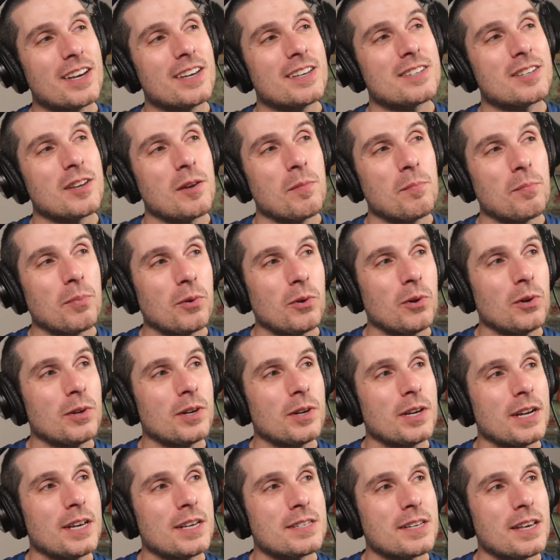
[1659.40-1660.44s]
simple
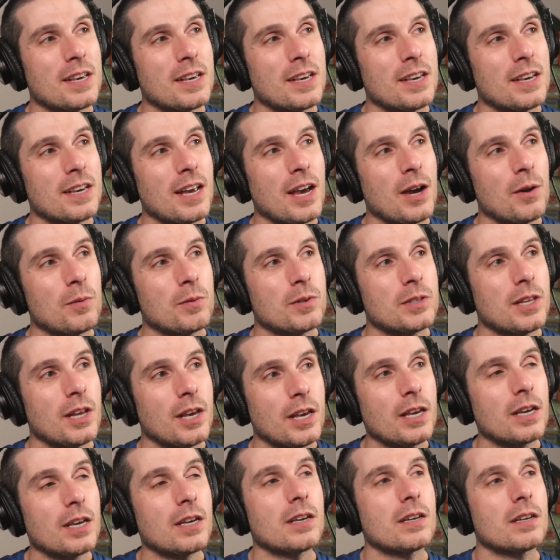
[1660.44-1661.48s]
and I said, I would
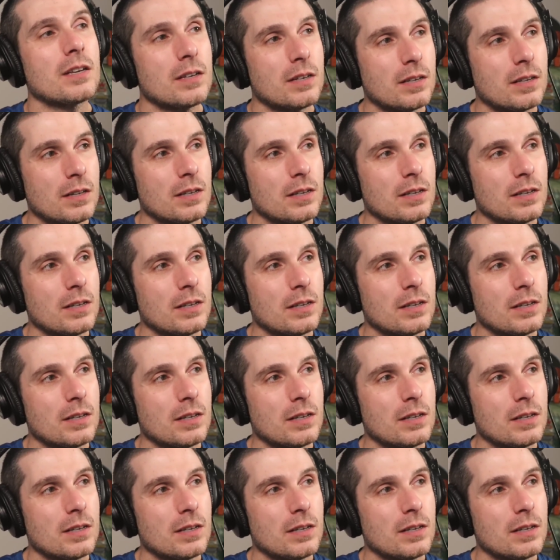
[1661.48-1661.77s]
like